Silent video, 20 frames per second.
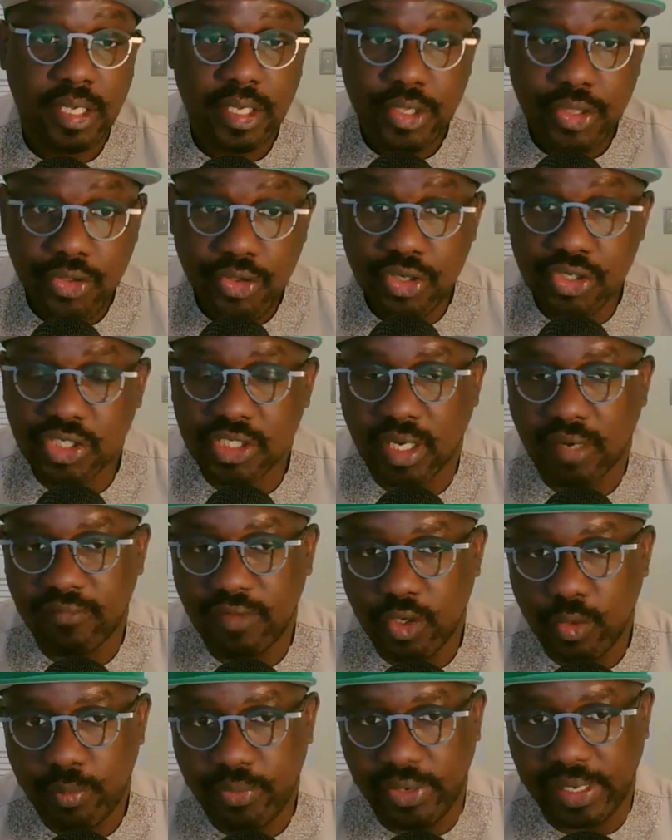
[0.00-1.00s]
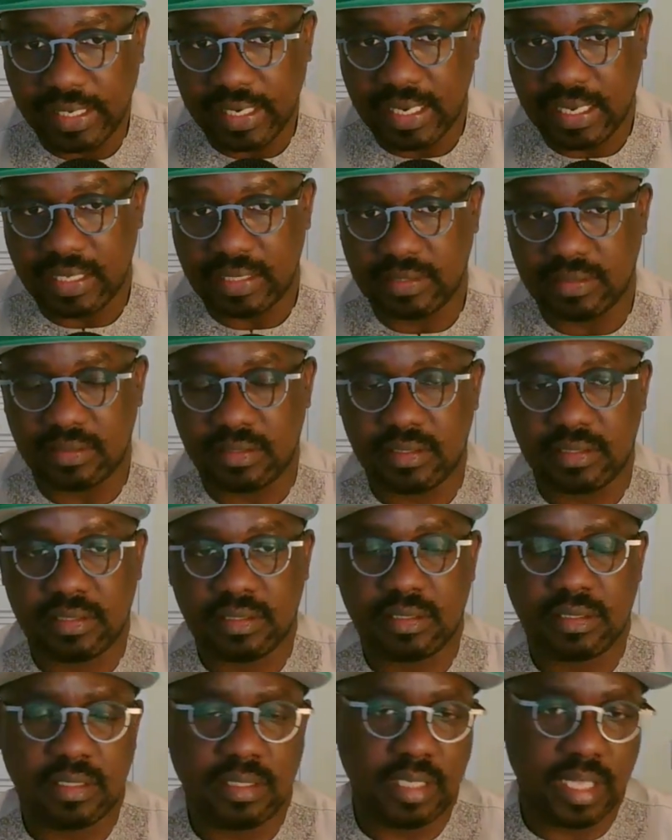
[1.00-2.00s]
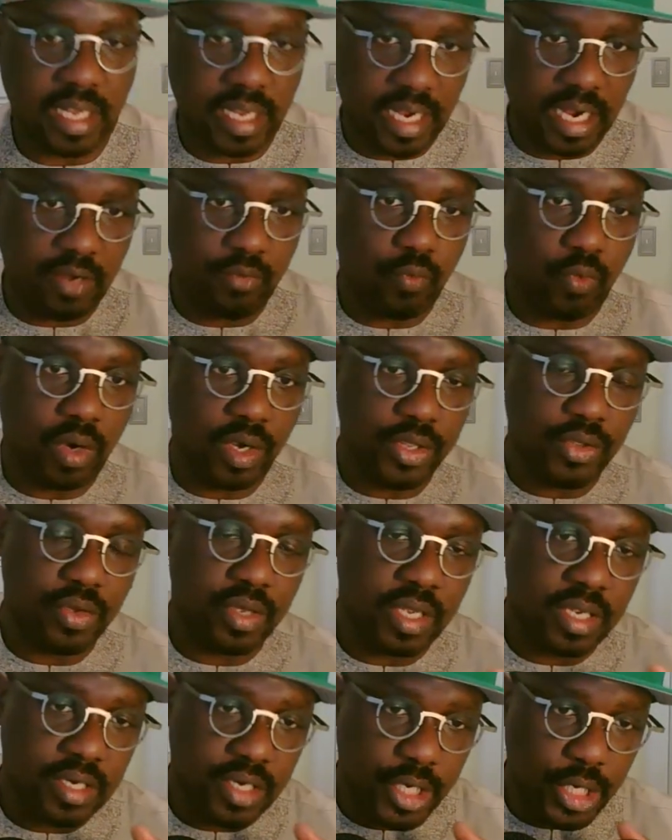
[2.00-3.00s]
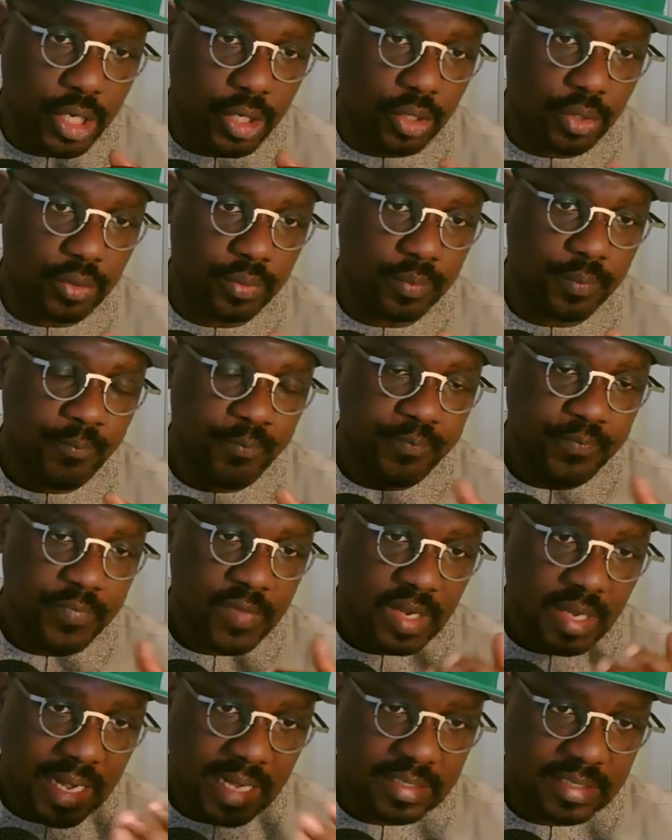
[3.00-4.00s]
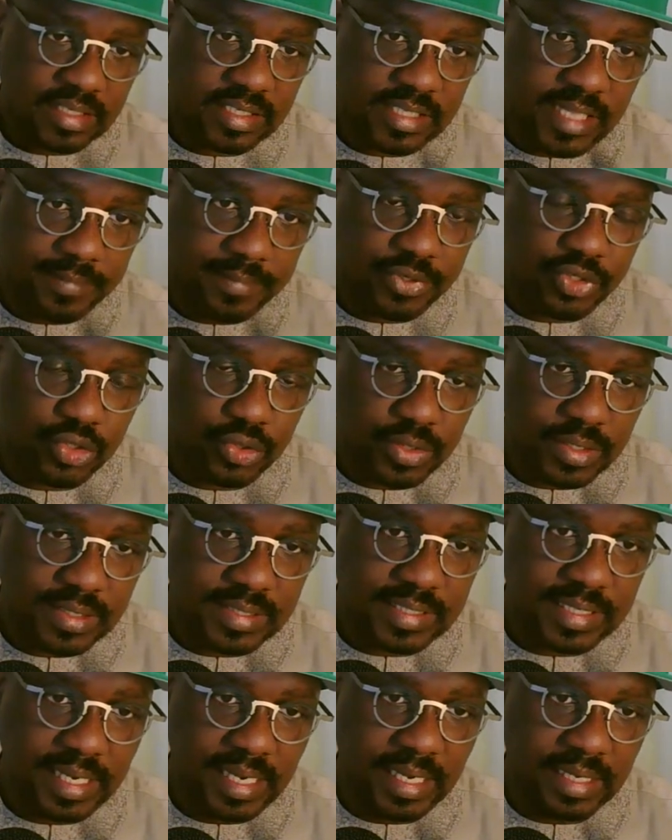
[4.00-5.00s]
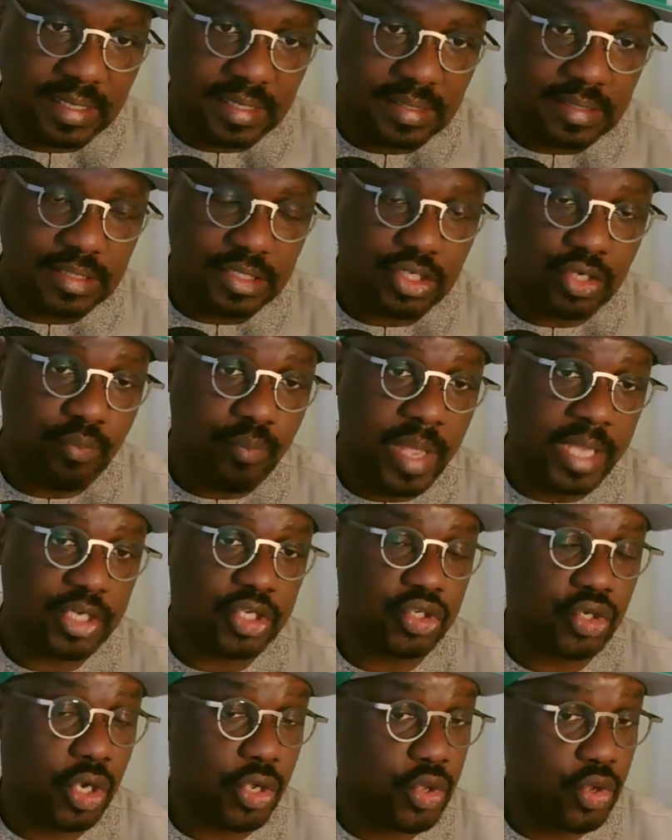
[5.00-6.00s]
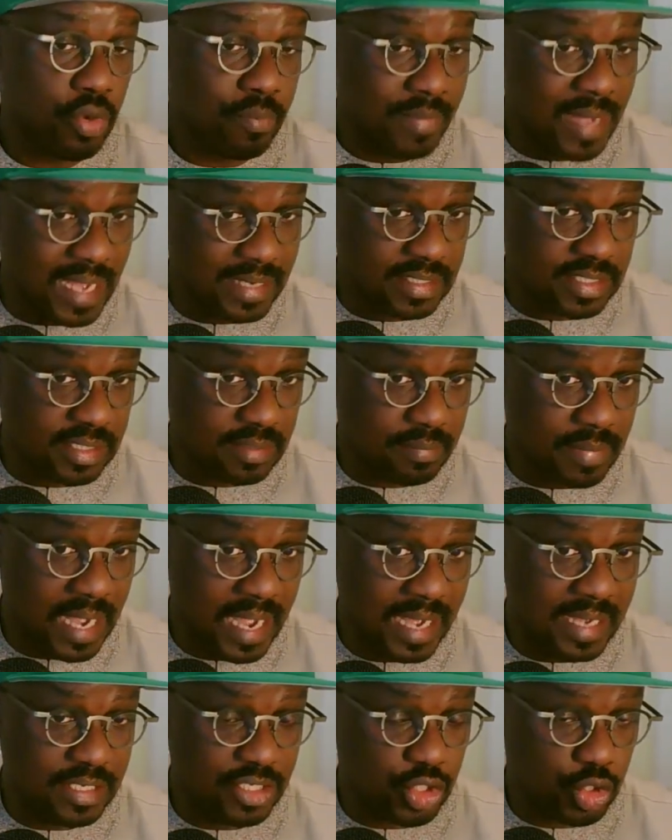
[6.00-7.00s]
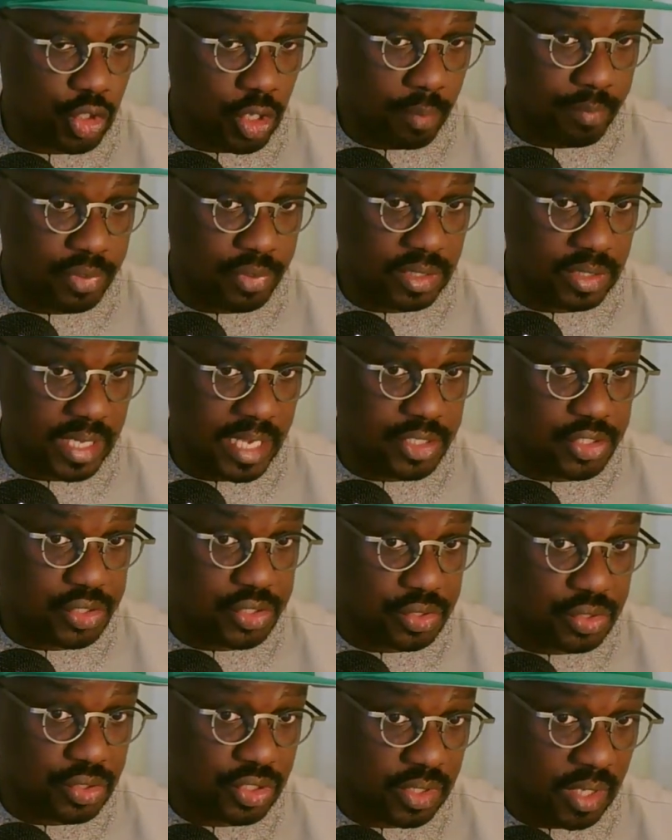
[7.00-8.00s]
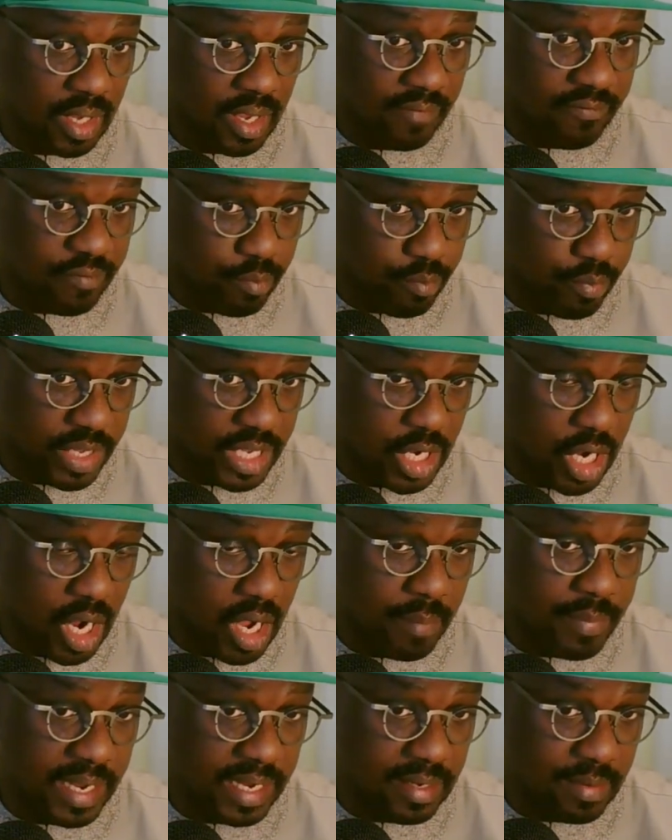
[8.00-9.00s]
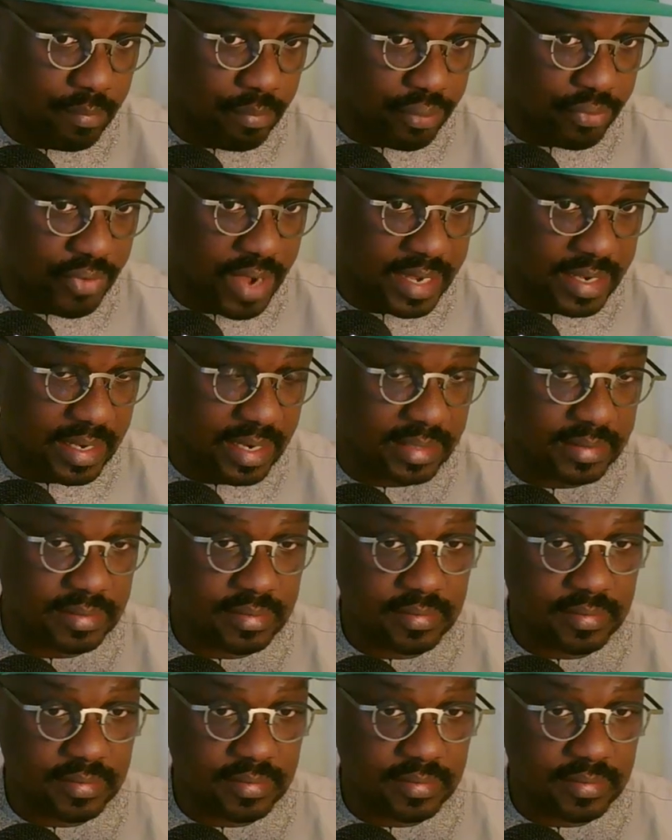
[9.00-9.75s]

use of lubricants, and what you can know and steps you can take to make sure you maximize your potentials of becoming pregnant.